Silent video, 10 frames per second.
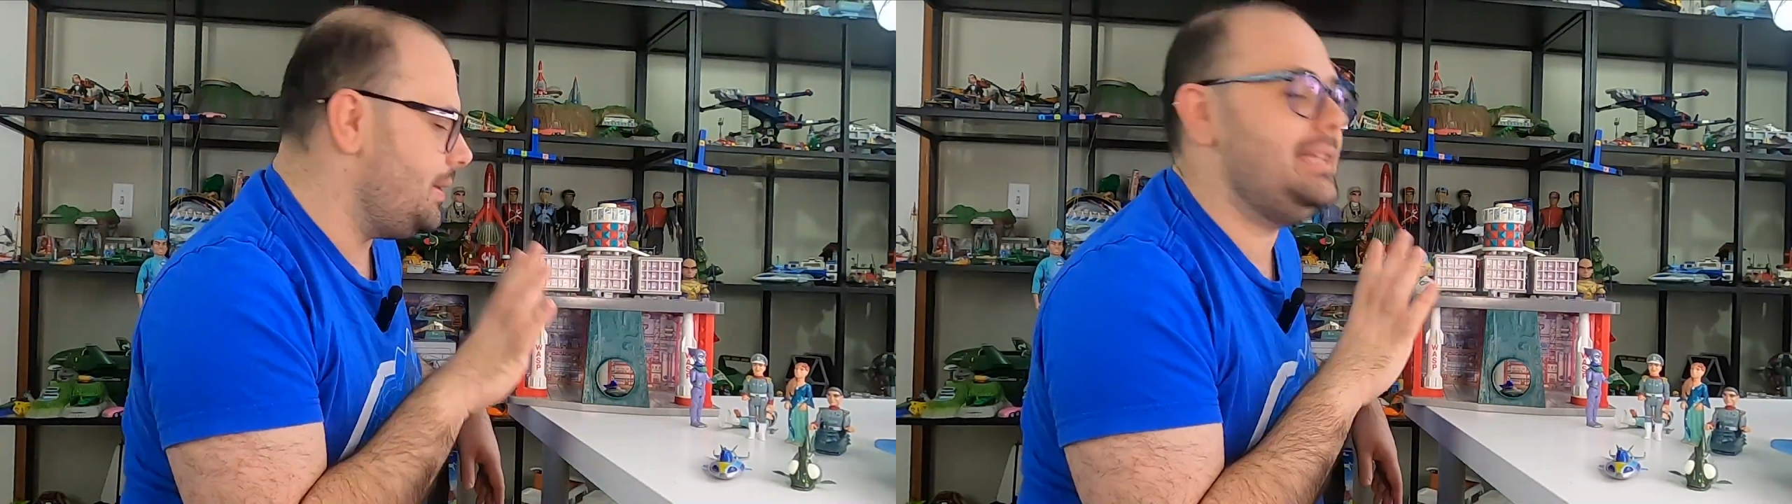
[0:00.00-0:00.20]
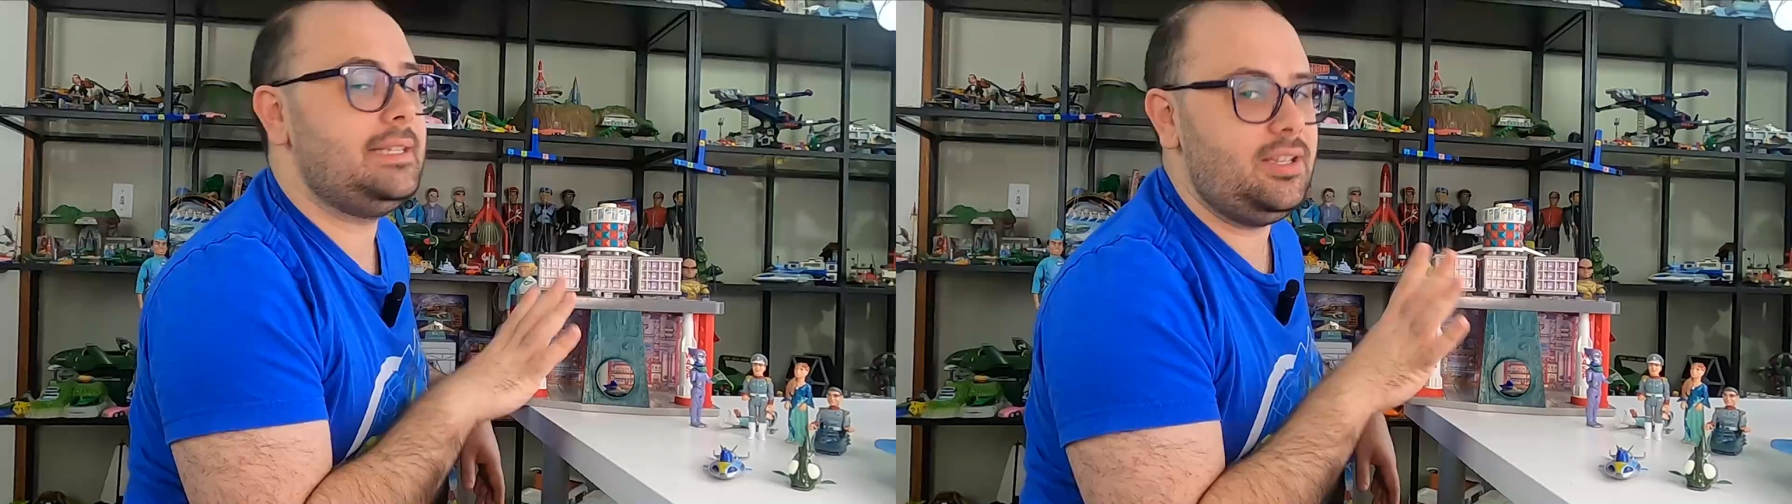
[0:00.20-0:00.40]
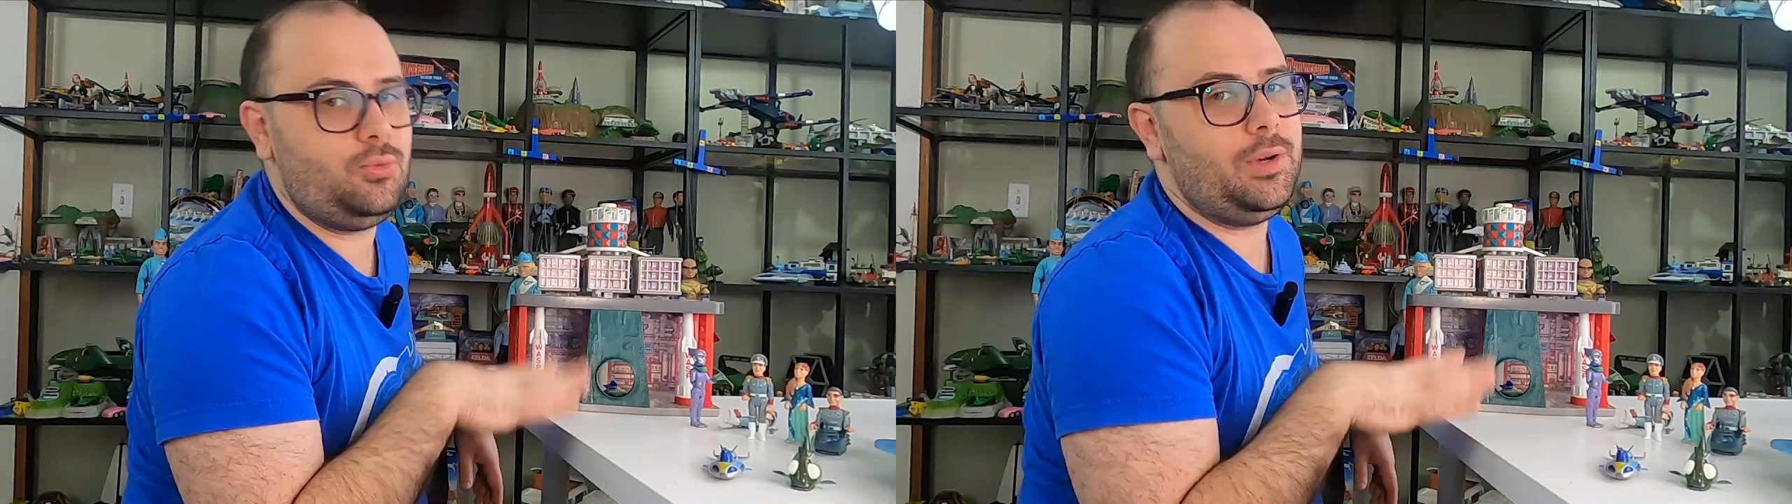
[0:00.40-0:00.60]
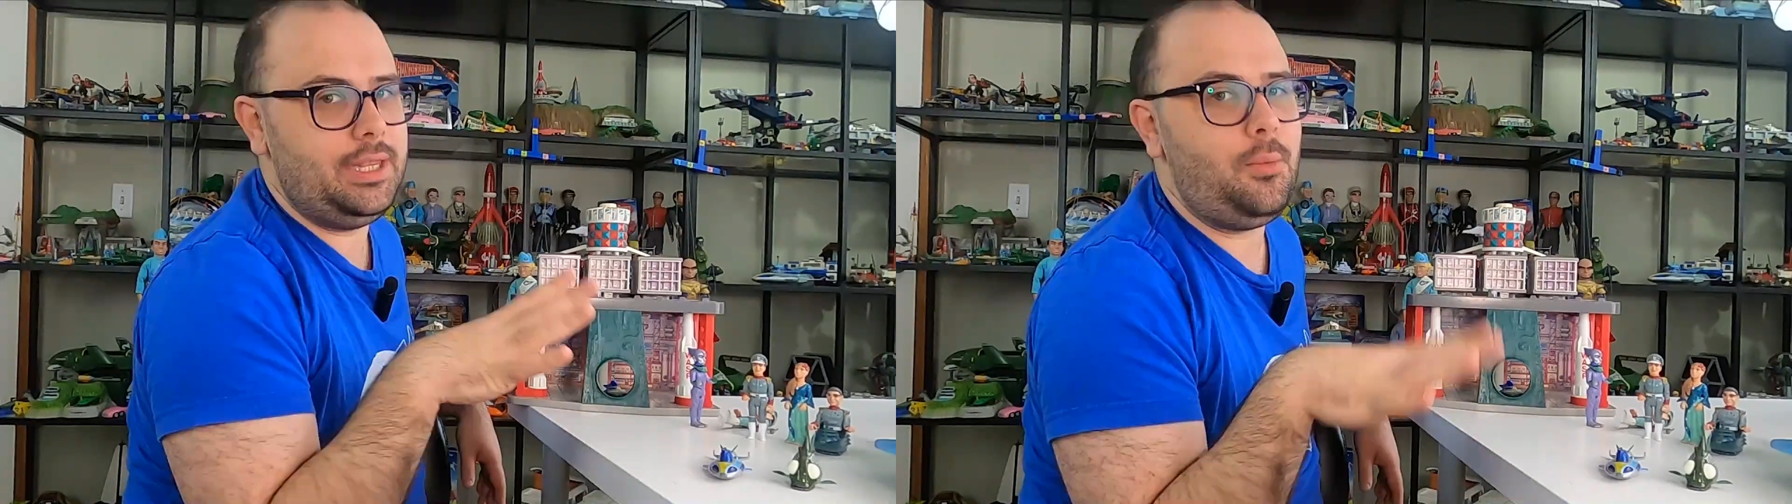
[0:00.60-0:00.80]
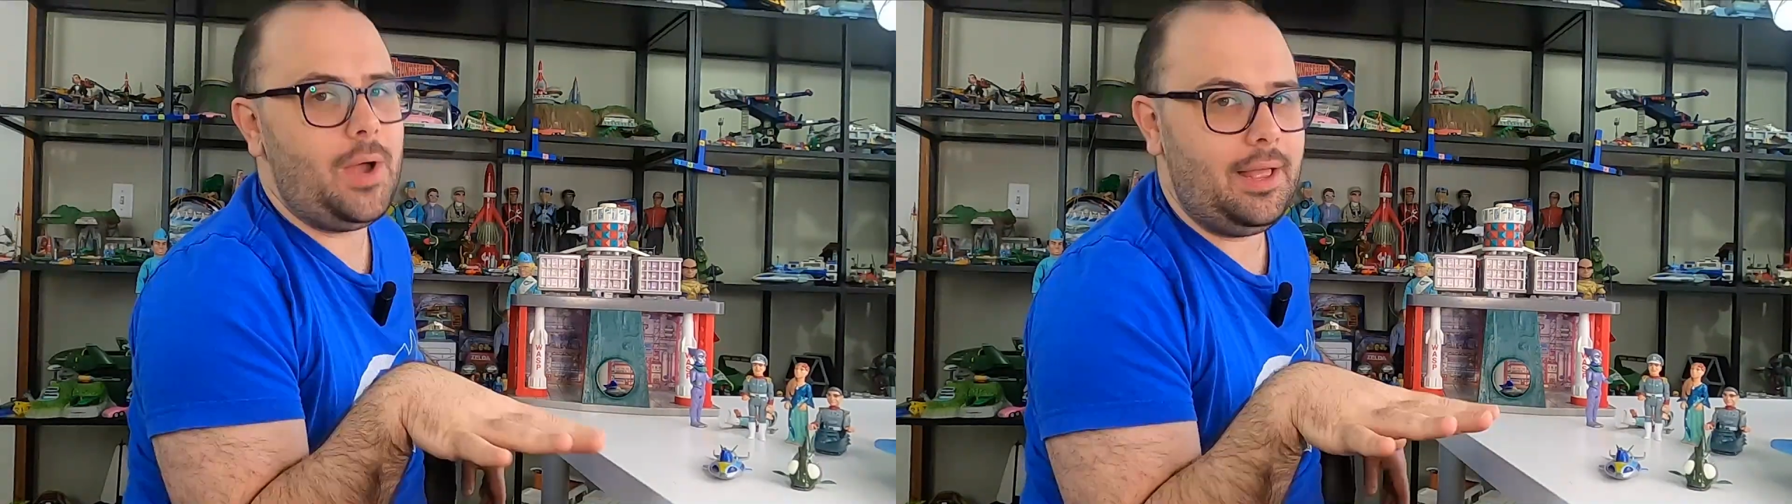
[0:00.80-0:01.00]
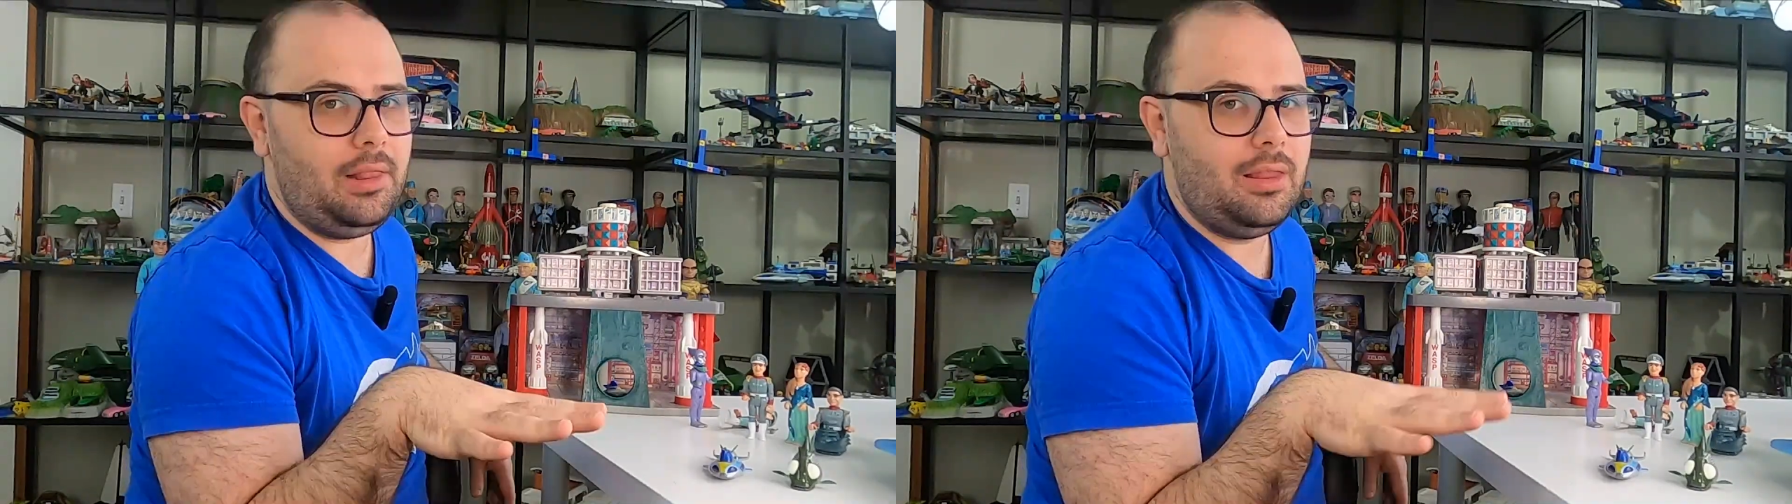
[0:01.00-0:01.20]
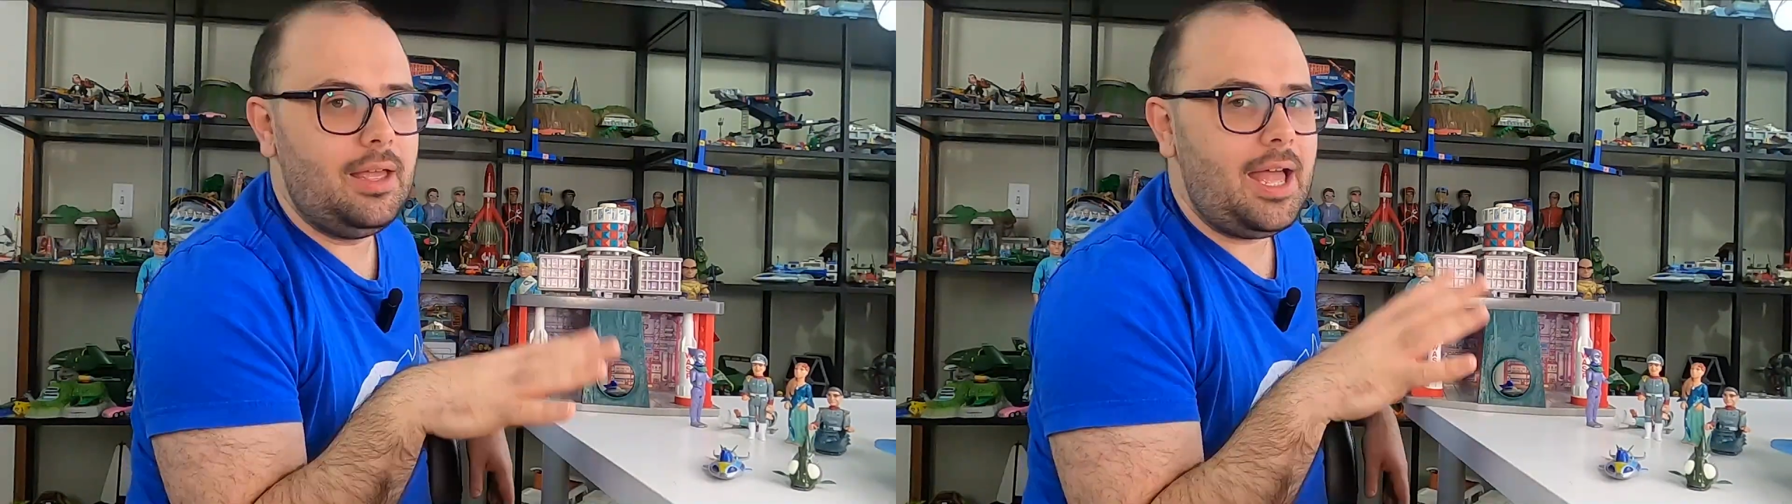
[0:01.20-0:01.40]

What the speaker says: it does really well.